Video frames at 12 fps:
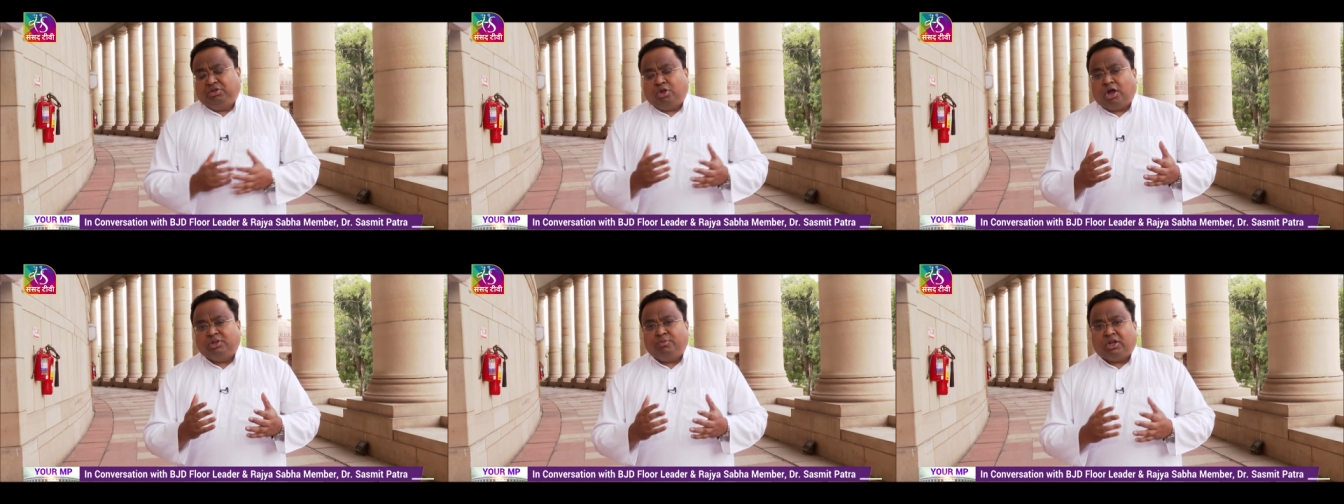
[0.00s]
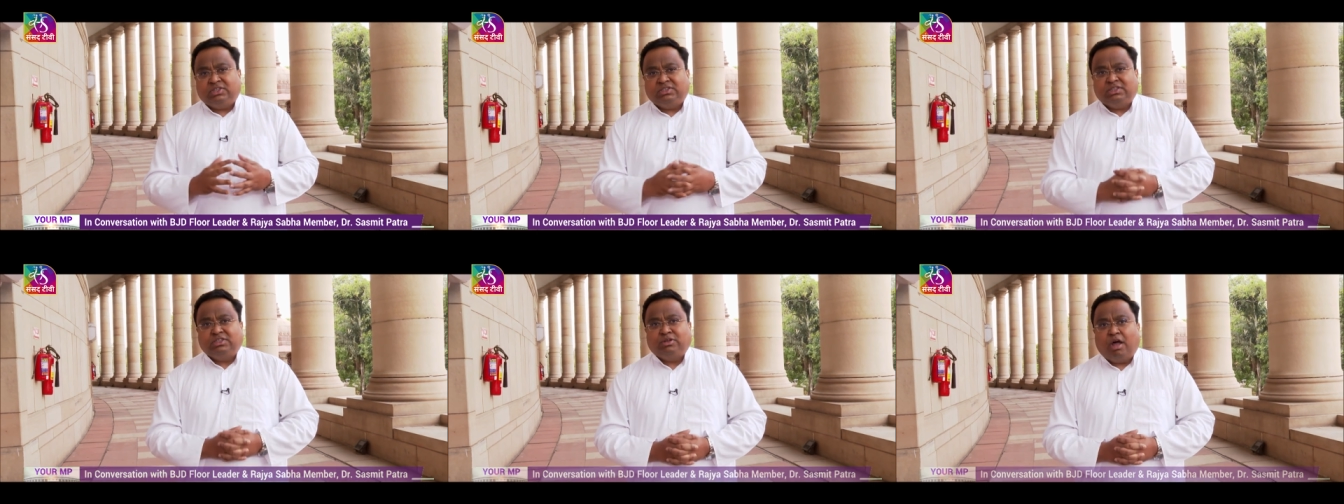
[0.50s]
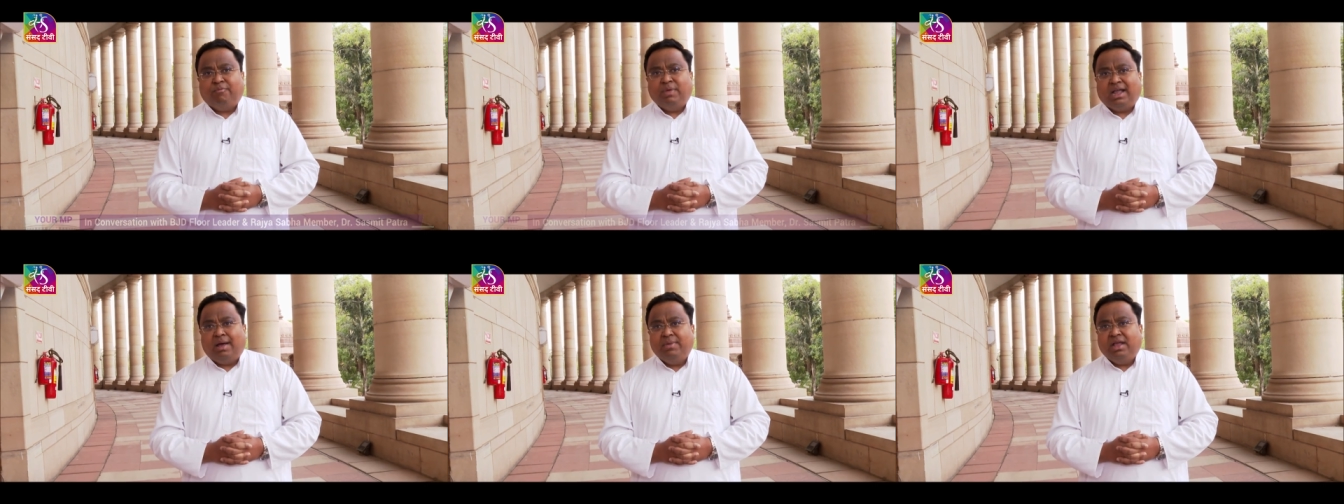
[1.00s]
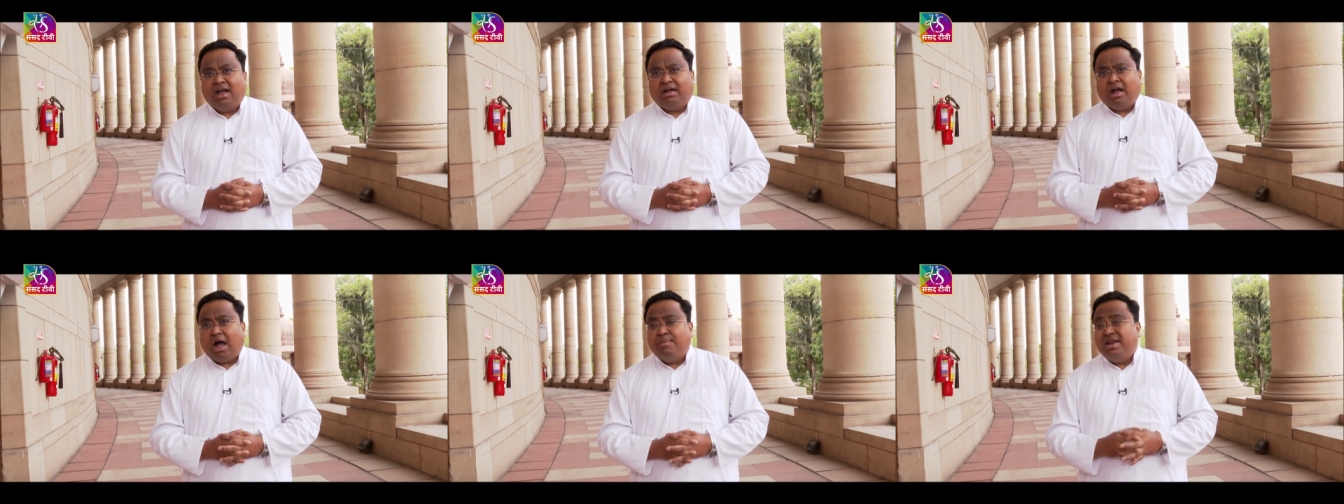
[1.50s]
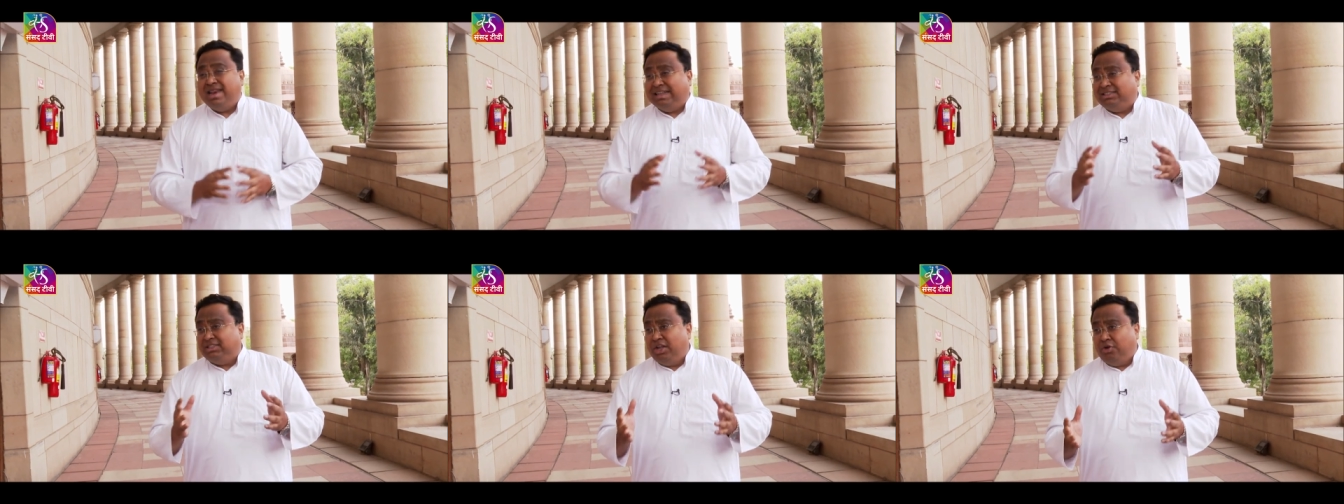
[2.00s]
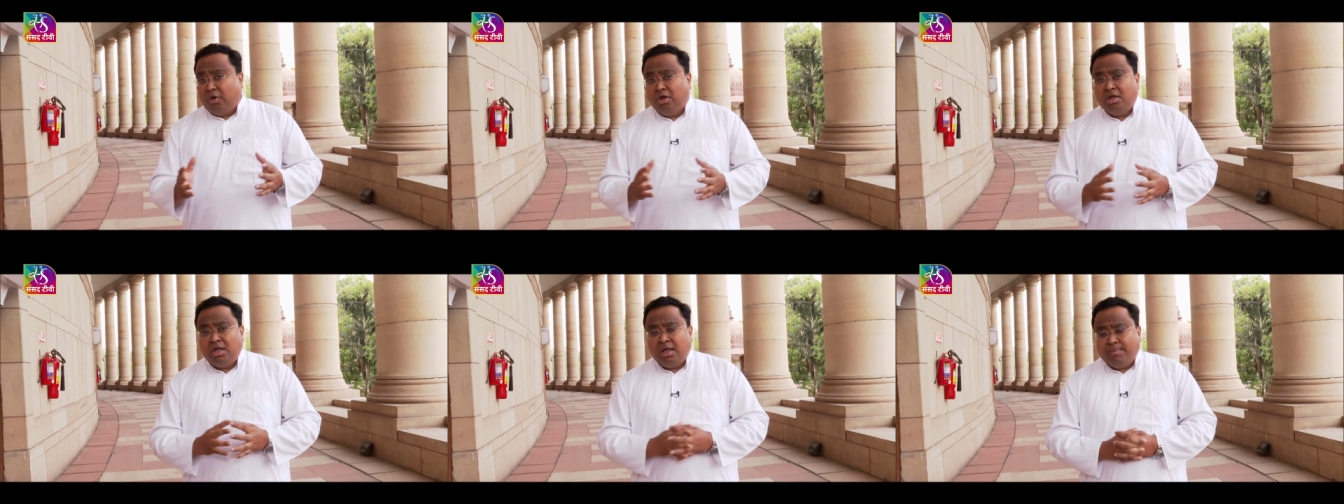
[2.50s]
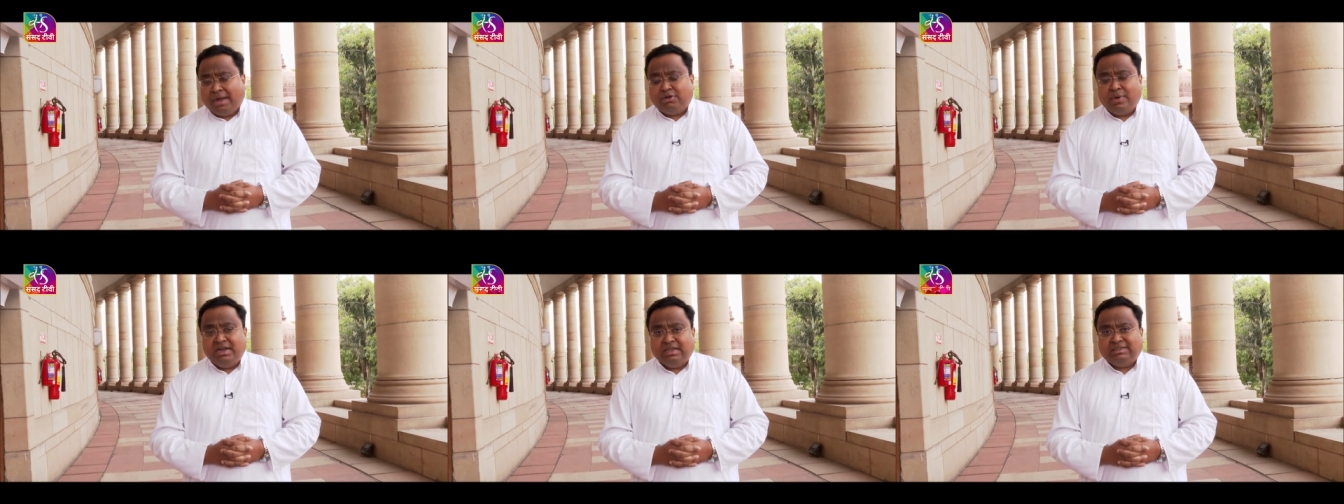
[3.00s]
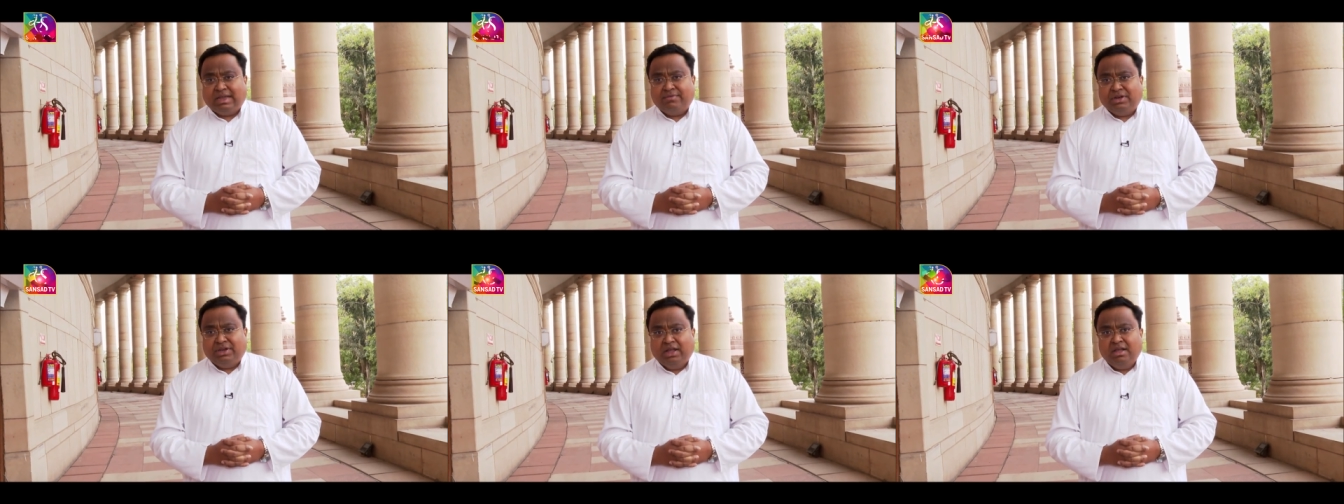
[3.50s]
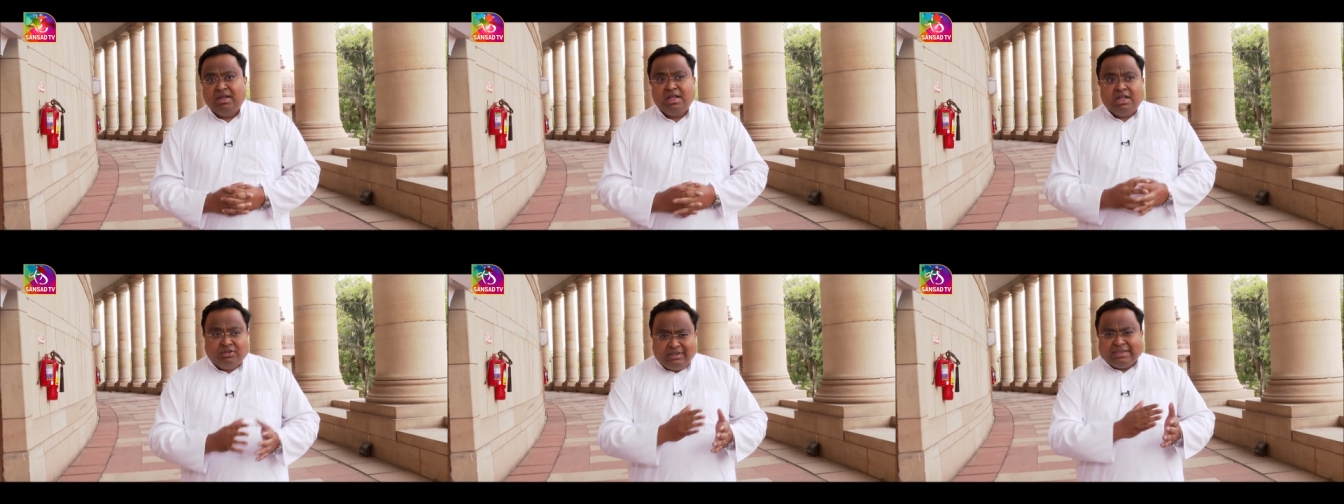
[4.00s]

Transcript: thought processes of becoming a carbon net zero by 2070. So